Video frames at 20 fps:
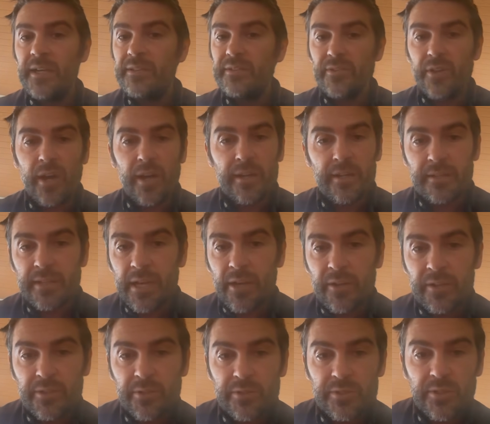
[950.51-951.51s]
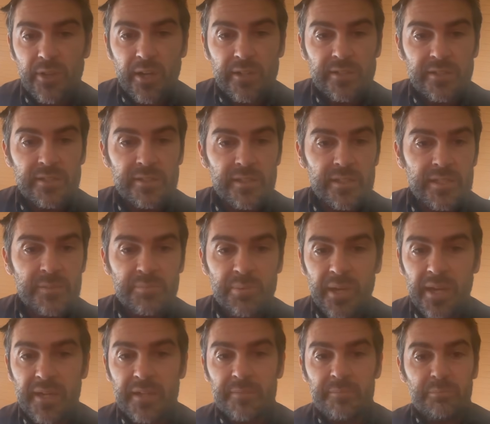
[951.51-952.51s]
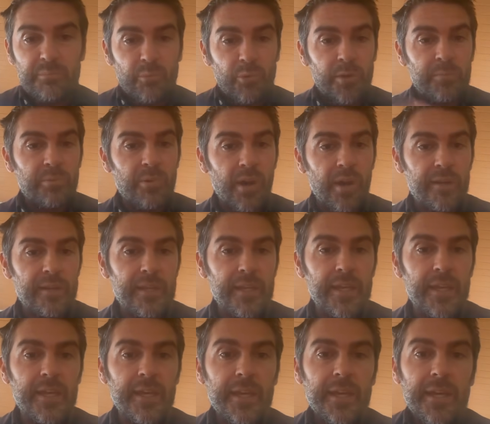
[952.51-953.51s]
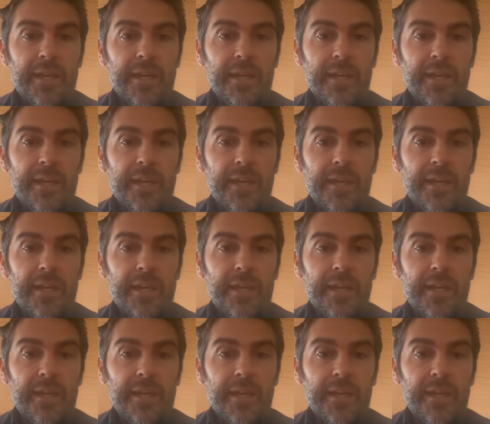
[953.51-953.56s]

not allowing those toxins to spread more broadly.